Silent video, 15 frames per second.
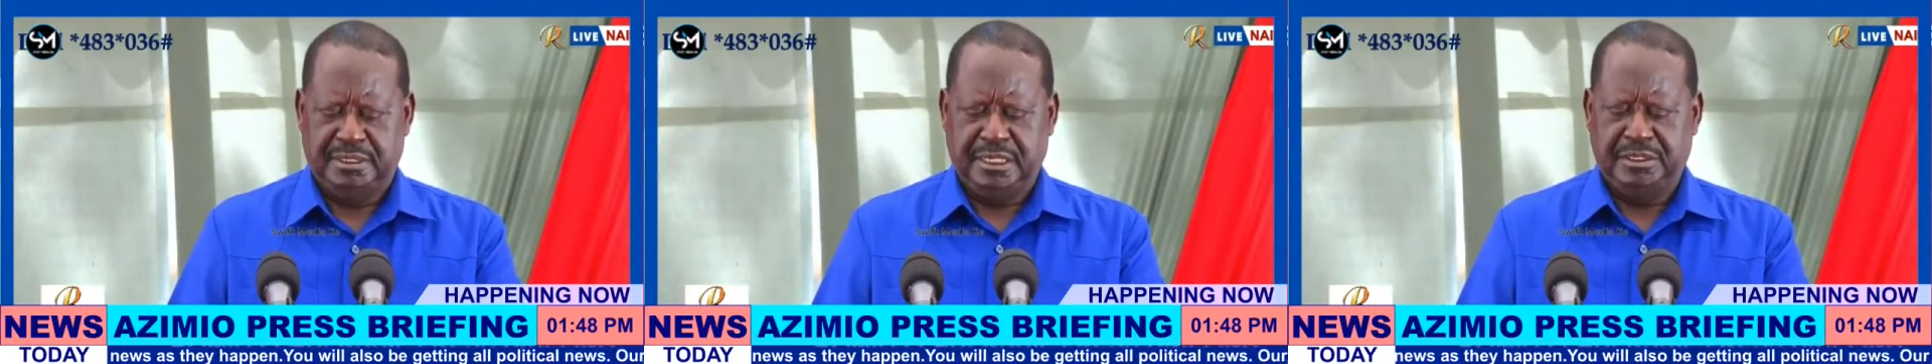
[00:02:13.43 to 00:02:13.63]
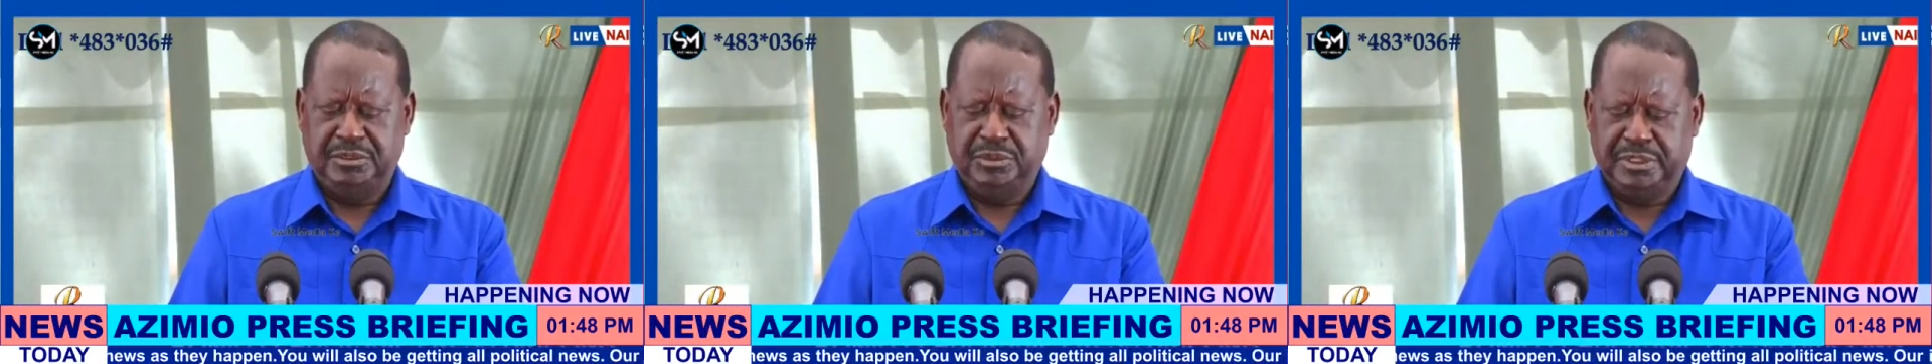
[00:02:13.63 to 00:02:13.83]

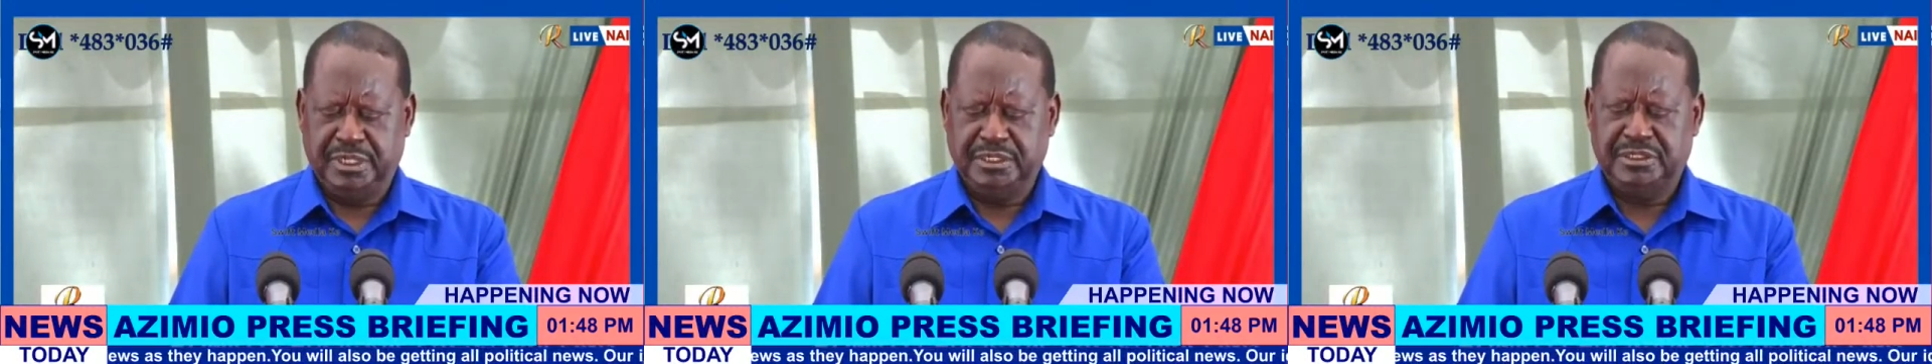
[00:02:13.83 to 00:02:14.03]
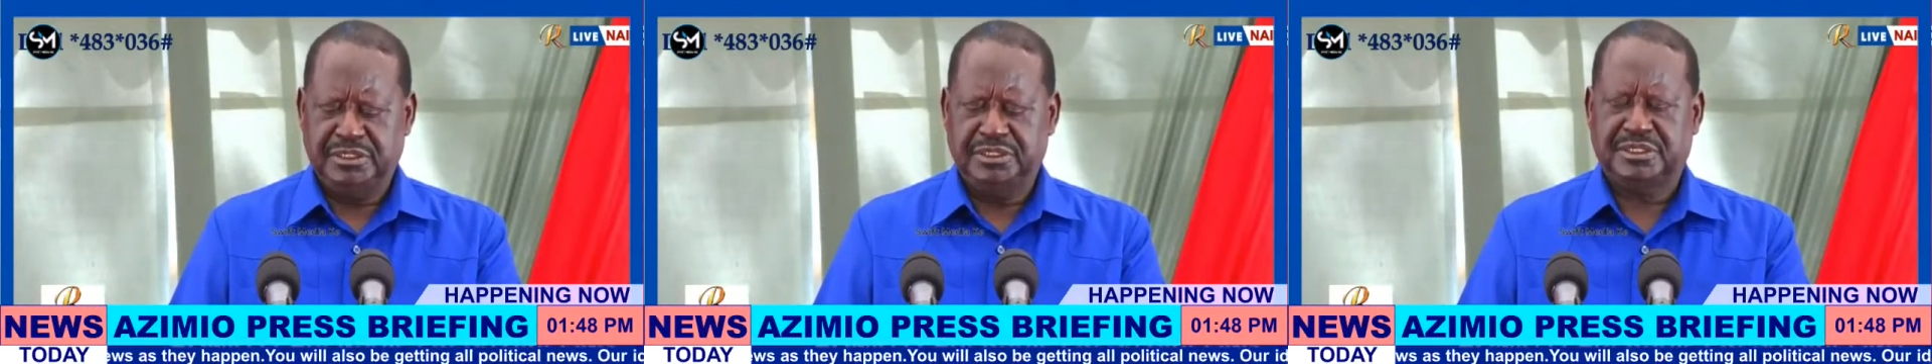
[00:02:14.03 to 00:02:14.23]
The
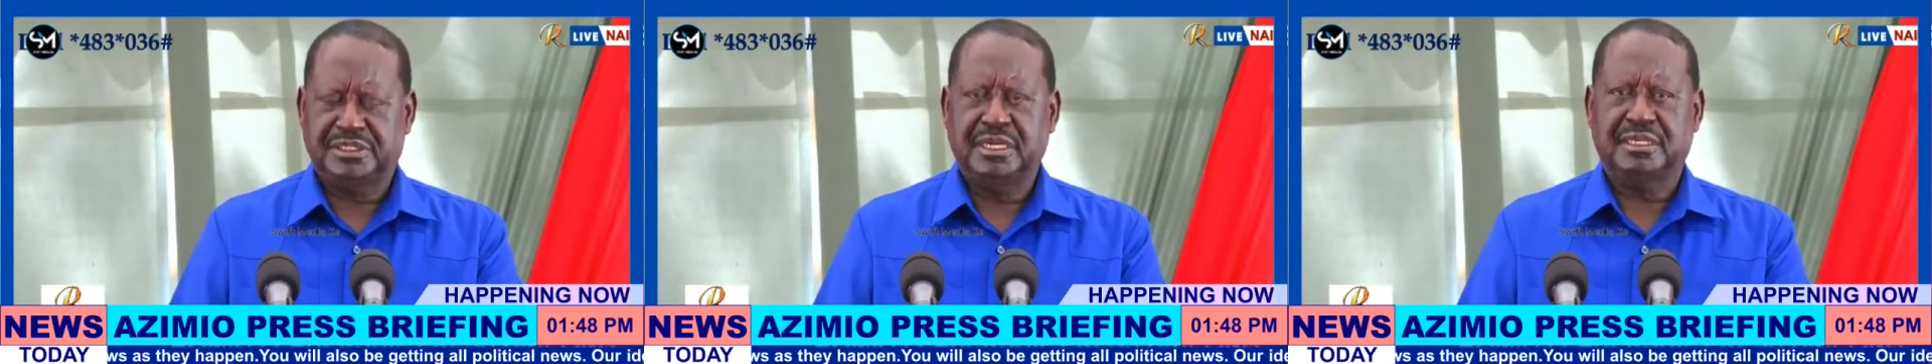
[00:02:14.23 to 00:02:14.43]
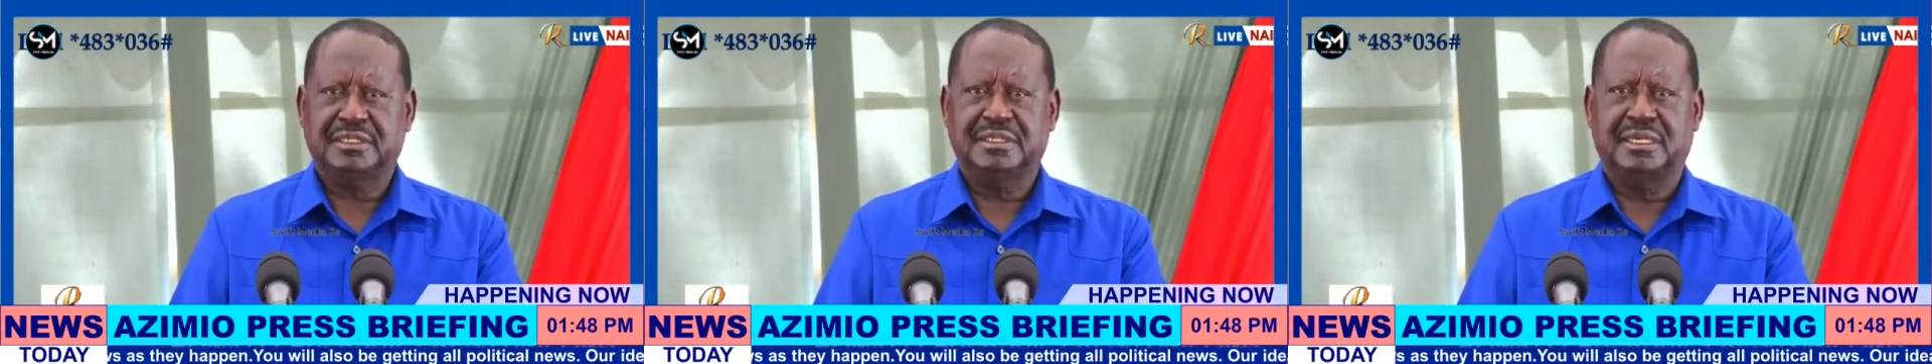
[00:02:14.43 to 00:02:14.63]
education
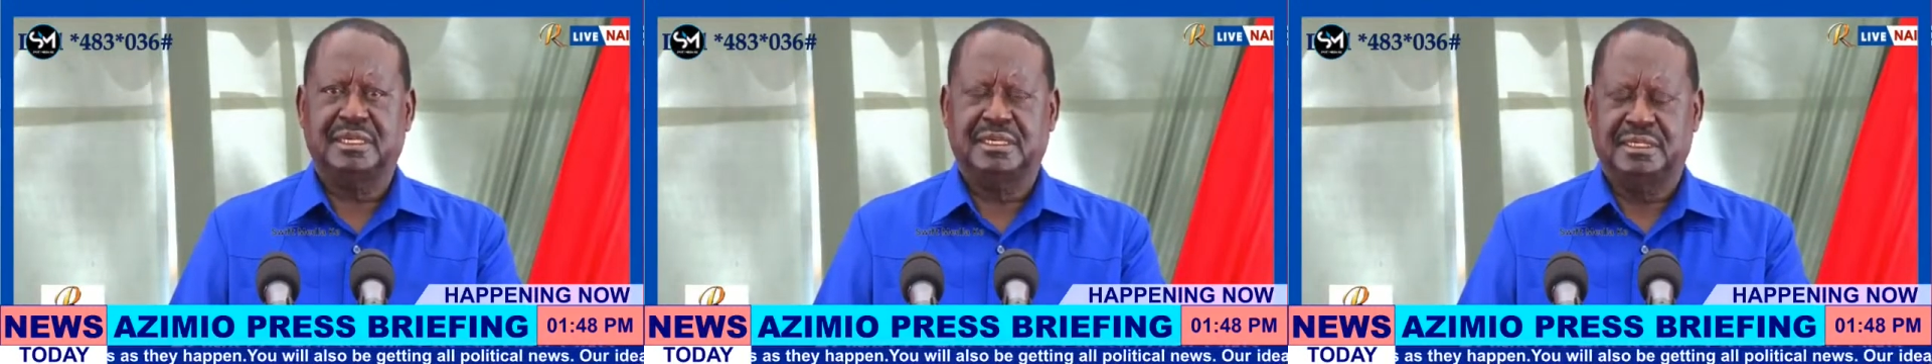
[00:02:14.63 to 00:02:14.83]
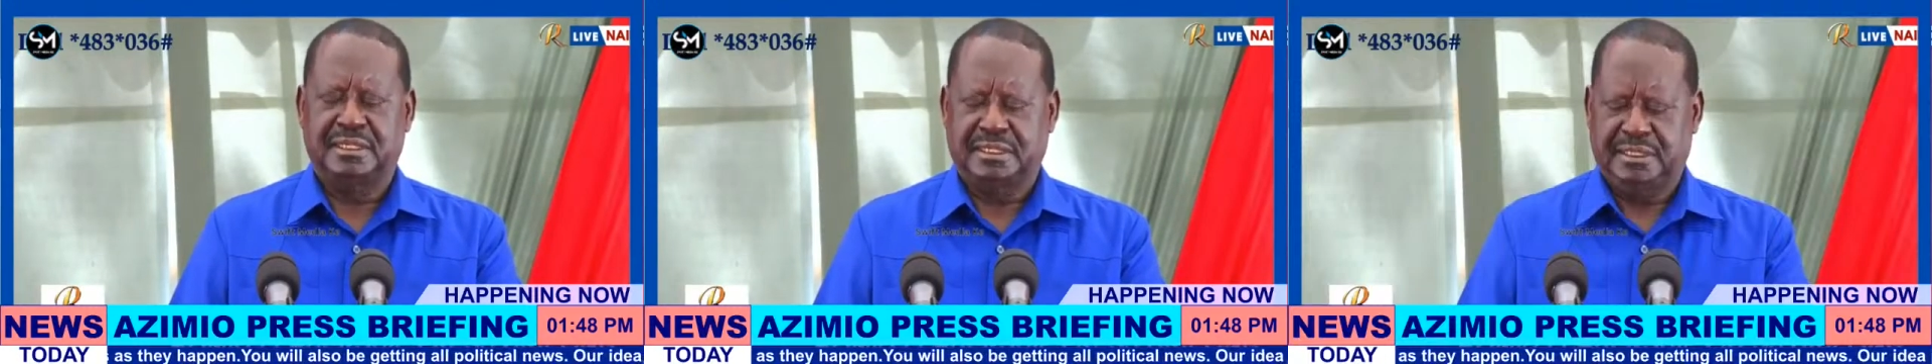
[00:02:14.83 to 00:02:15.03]
sector
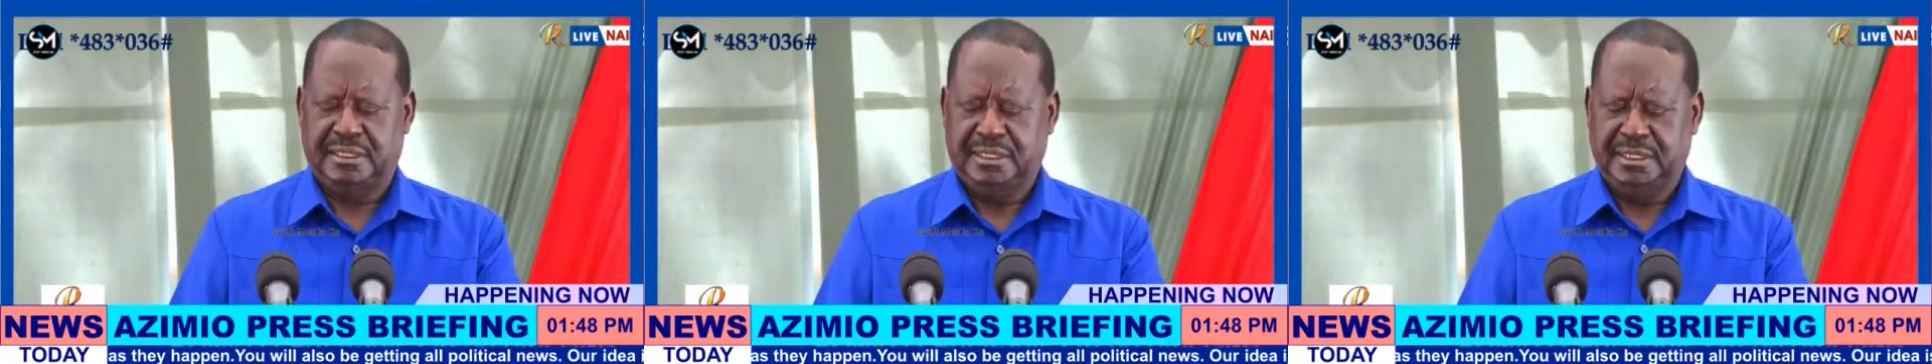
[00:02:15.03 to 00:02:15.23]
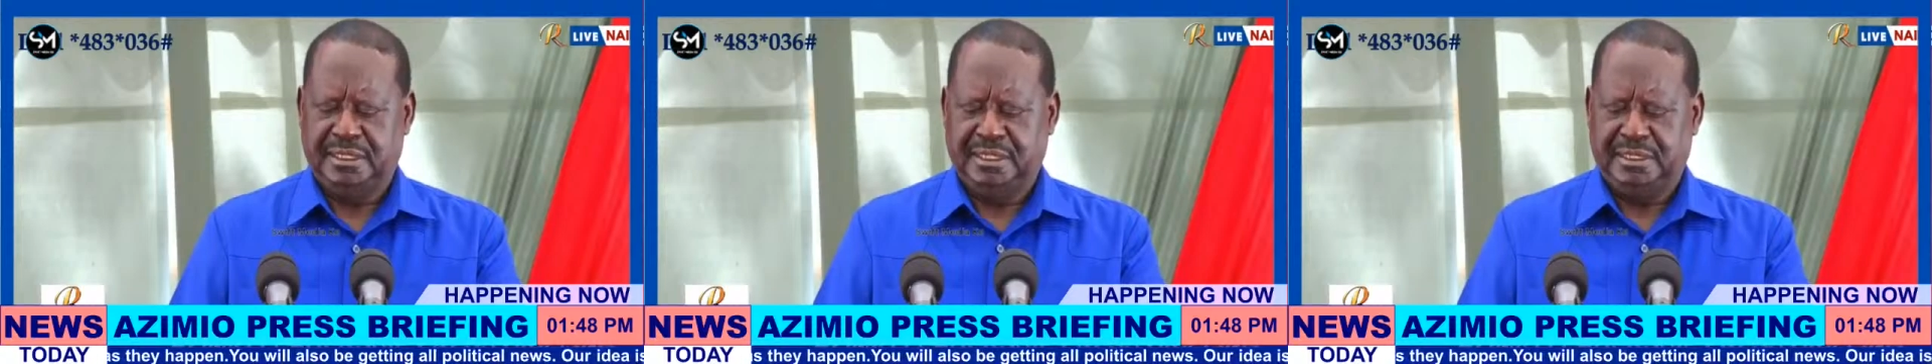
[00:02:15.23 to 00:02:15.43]

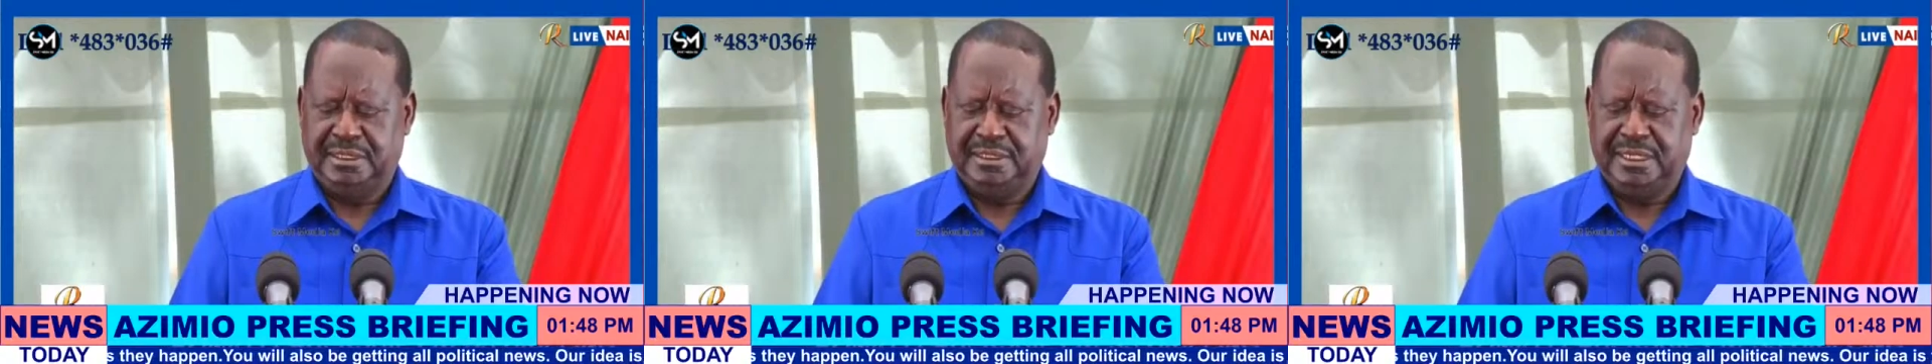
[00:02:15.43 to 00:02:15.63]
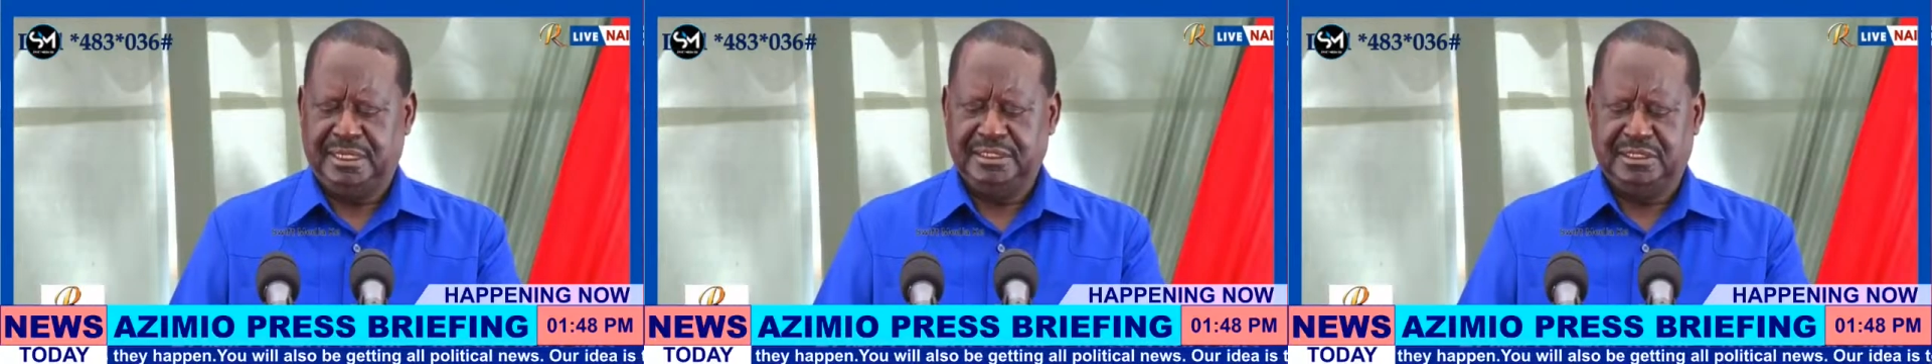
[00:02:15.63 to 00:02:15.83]

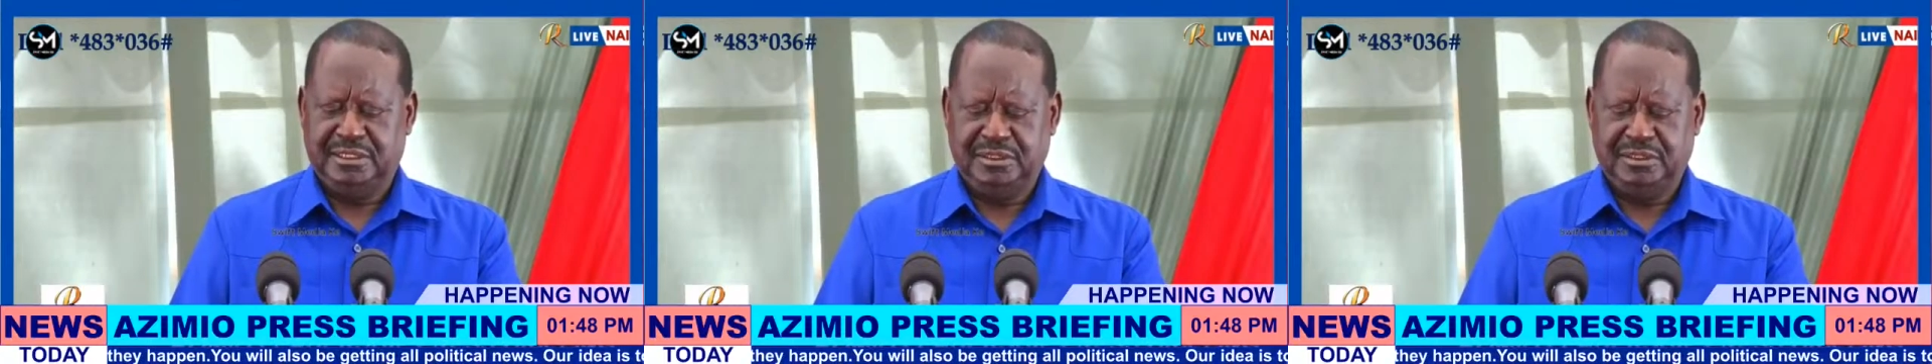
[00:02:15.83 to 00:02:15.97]
does